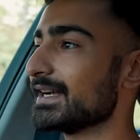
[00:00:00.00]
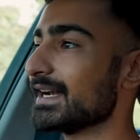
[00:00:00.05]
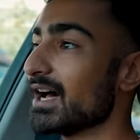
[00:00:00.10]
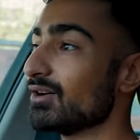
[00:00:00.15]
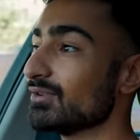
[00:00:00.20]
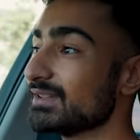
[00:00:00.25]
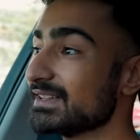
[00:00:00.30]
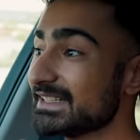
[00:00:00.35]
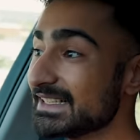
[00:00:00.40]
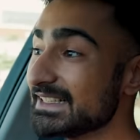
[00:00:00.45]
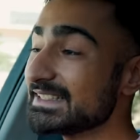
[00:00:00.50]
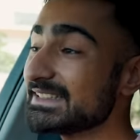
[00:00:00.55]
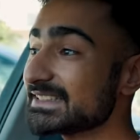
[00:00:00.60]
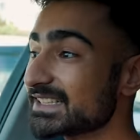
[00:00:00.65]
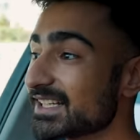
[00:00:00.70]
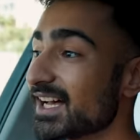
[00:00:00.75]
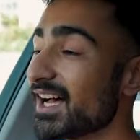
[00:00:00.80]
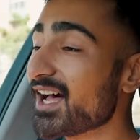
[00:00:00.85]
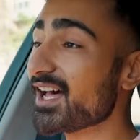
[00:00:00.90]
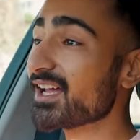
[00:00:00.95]
Now, this
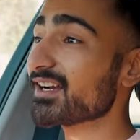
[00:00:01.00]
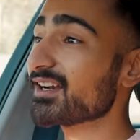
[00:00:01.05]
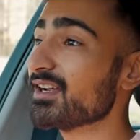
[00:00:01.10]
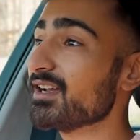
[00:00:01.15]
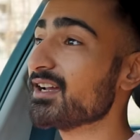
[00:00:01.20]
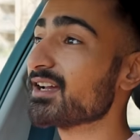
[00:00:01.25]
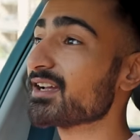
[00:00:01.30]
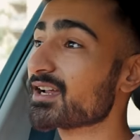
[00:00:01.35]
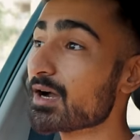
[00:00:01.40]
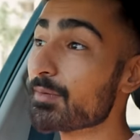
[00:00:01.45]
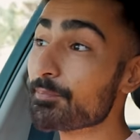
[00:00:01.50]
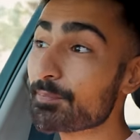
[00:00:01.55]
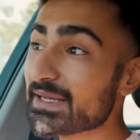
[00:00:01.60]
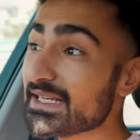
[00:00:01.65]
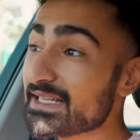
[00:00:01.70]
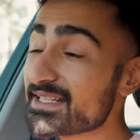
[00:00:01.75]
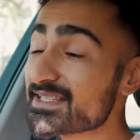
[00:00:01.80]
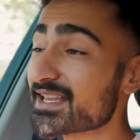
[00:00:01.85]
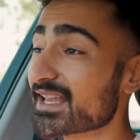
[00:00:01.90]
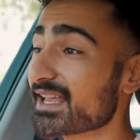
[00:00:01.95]
car
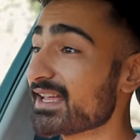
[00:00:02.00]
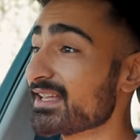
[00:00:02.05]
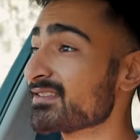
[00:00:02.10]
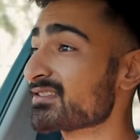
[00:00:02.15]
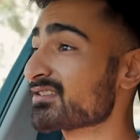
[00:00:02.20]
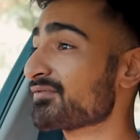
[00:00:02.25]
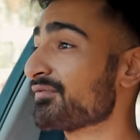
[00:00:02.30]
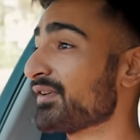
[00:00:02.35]
competes against